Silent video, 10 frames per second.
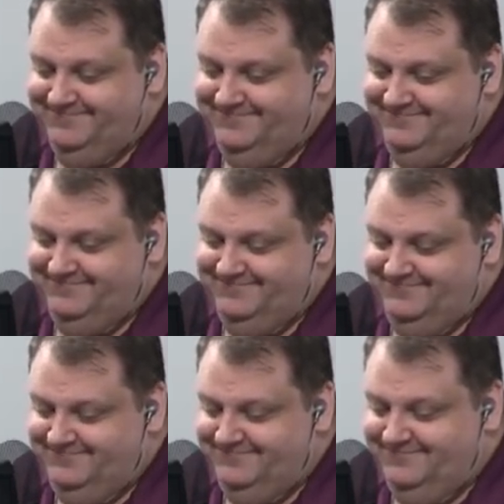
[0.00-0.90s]

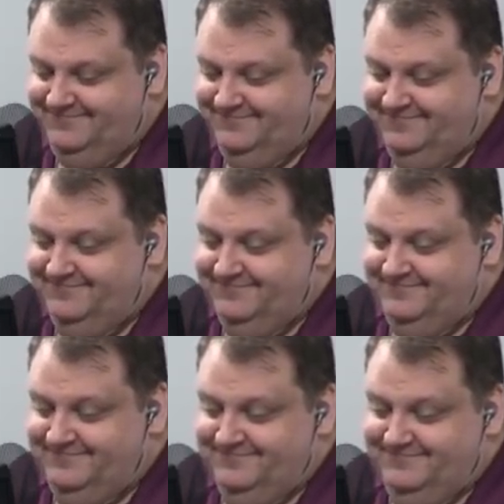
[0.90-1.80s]

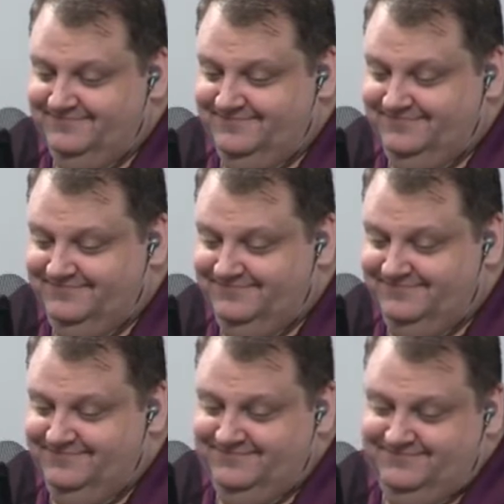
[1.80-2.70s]

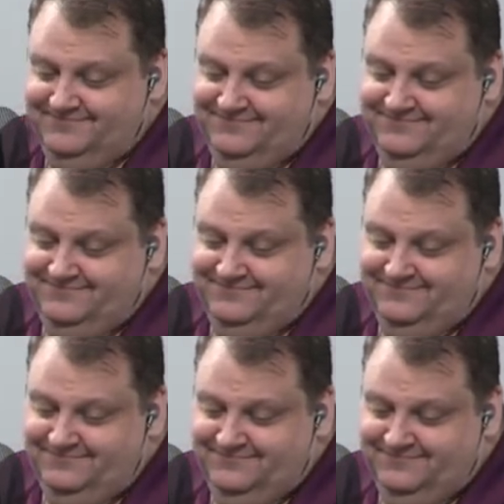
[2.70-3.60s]

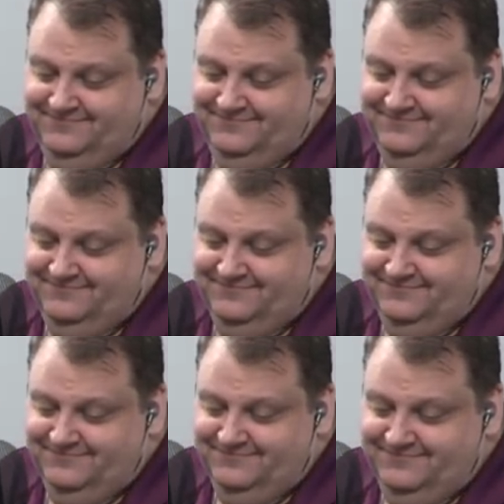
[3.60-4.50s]

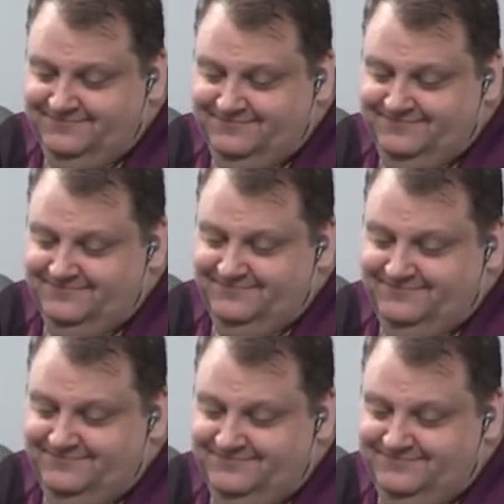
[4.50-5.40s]

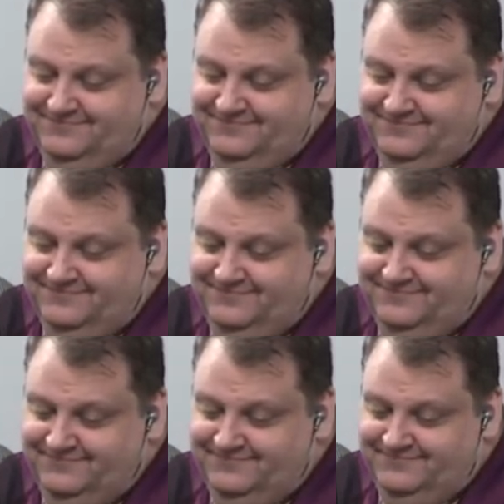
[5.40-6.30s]

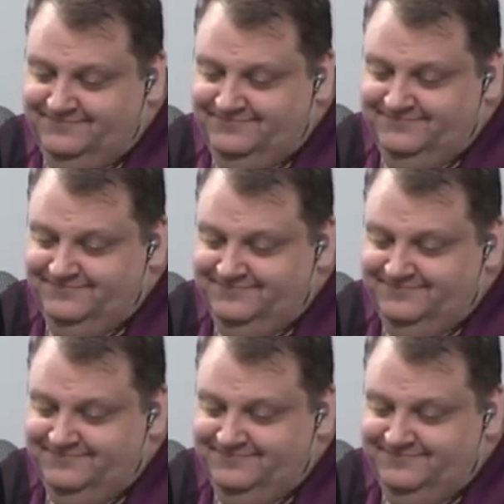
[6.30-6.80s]
(not speaking)